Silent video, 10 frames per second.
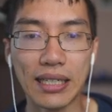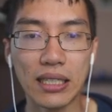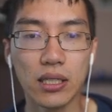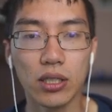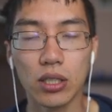
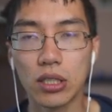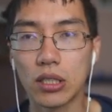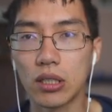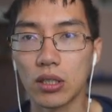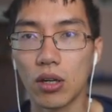need
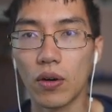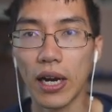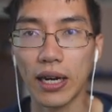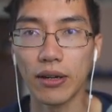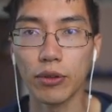to go
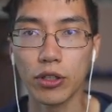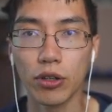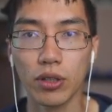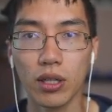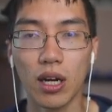ahead and
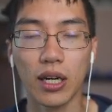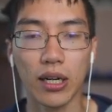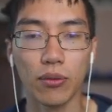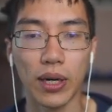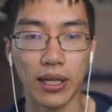return the lock
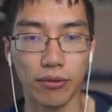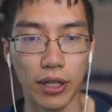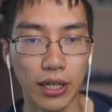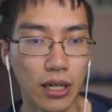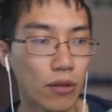and wait, right?